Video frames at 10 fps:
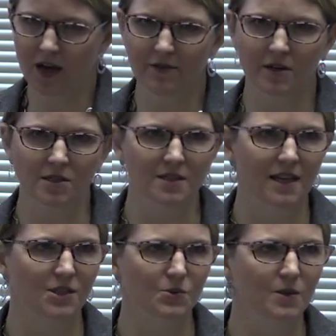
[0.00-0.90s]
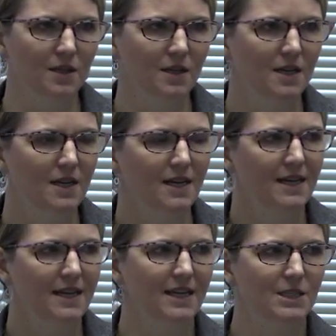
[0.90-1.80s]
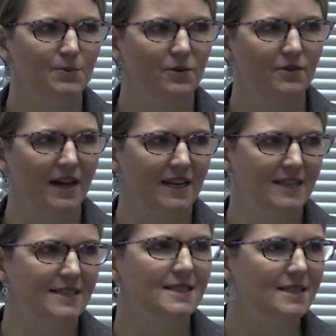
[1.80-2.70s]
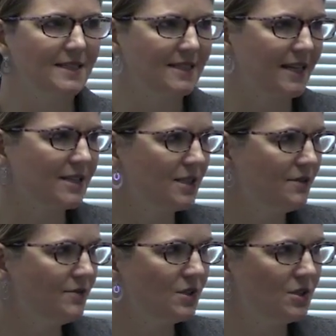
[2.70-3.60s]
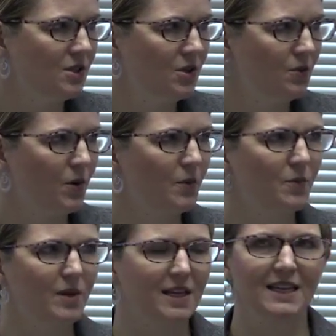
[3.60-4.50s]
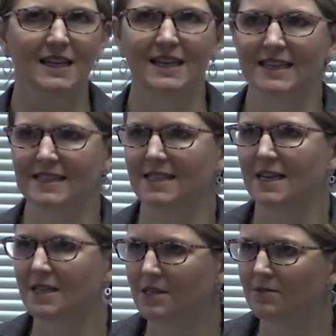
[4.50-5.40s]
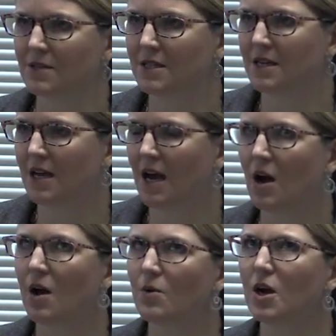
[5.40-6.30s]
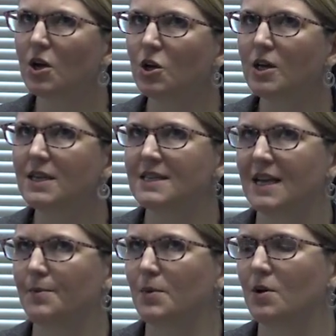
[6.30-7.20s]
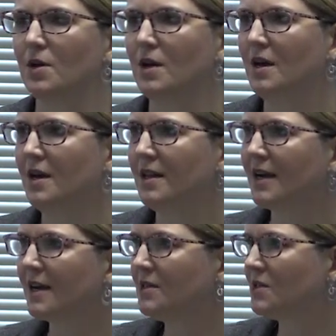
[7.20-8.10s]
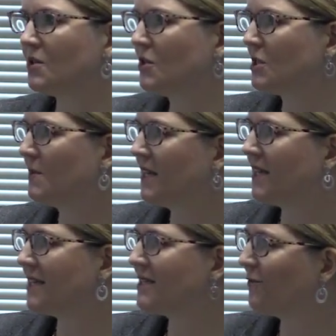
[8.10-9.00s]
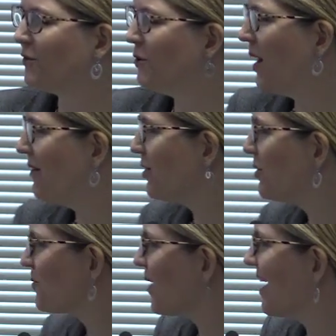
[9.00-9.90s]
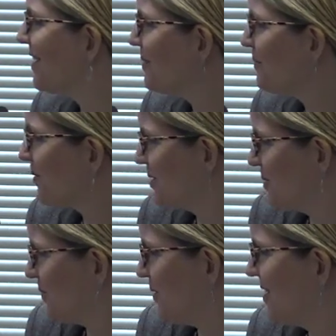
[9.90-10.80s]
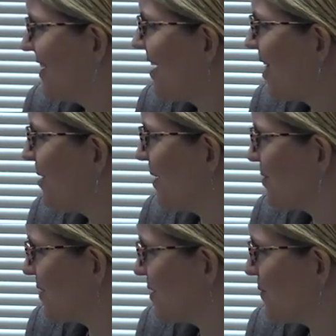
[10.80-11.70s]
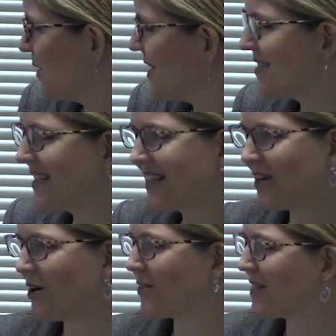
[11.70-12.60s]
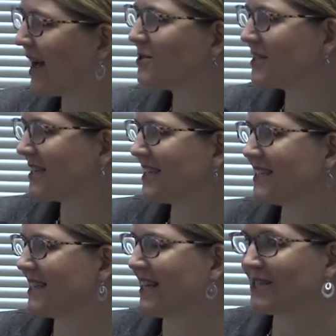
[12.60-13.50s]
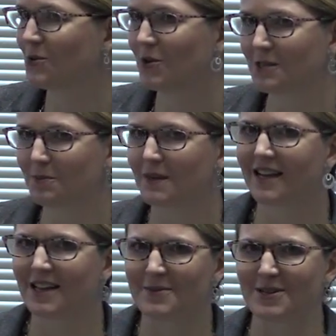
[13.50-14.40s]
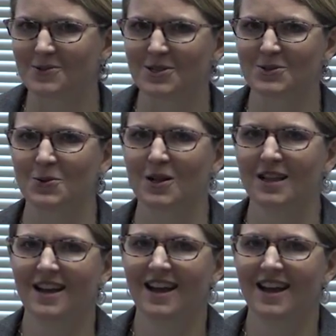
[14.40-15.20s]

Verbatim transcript: of our schedule is providing disincentives where we really need incentives. Uh, a good example that concerns me is if you have a great principal in an elementary school, let's say there are a thousand kids in that school, it's a big elementary school,